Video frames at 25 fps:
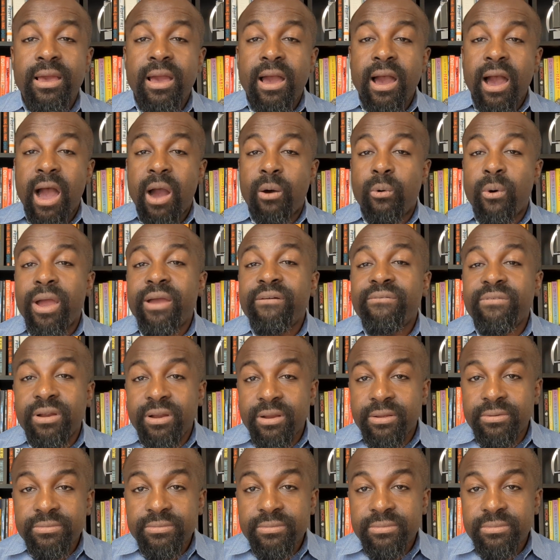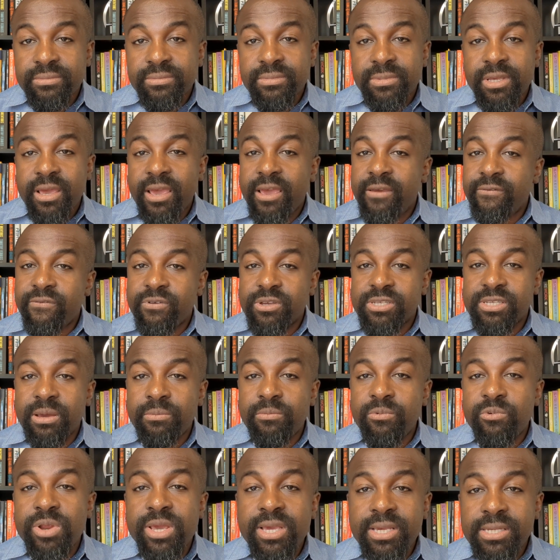However, if for
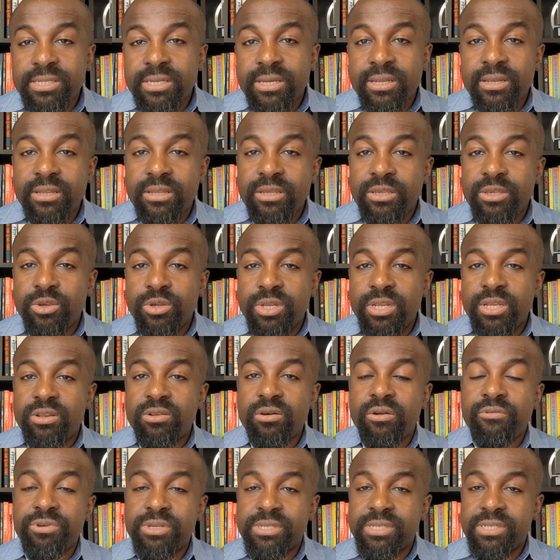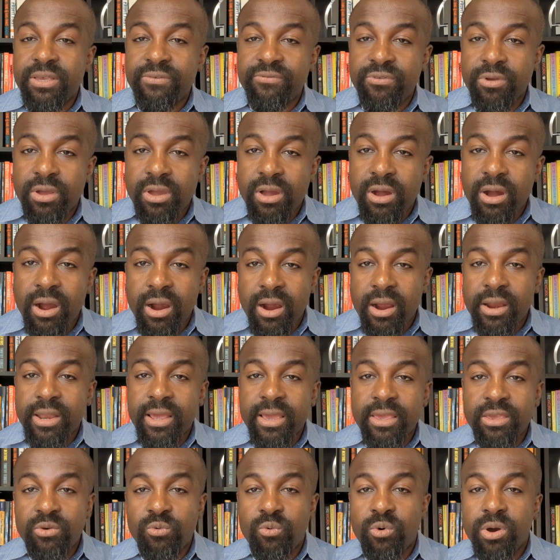some reason you did not receive your card
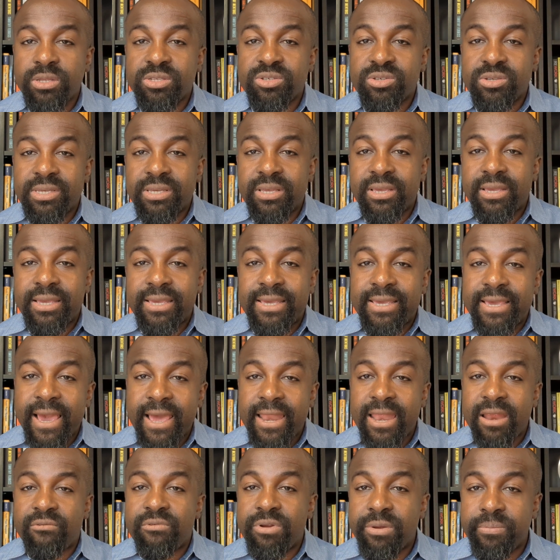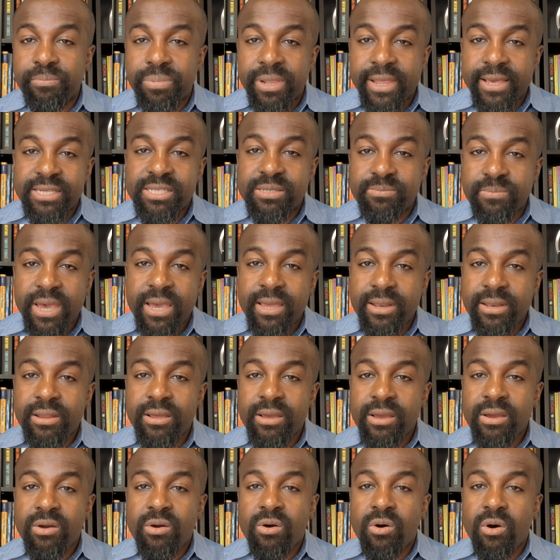and you want to get a replacement,
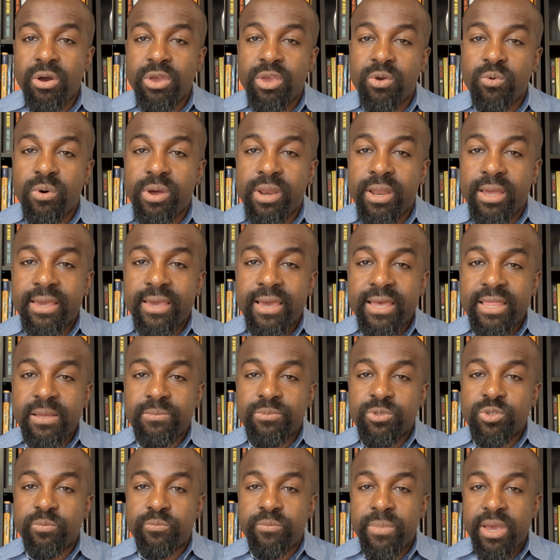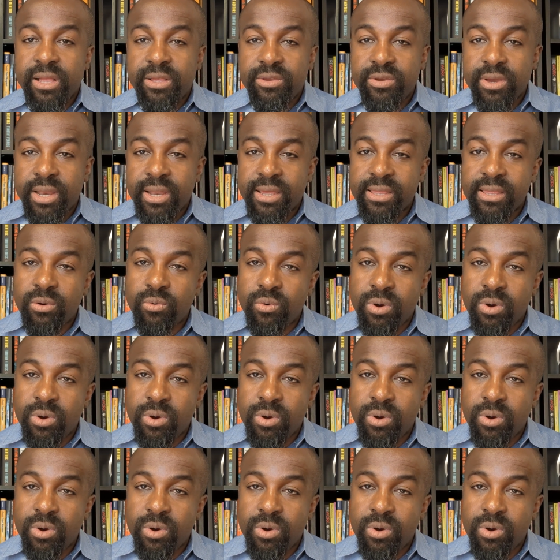or you want to get them to mail you another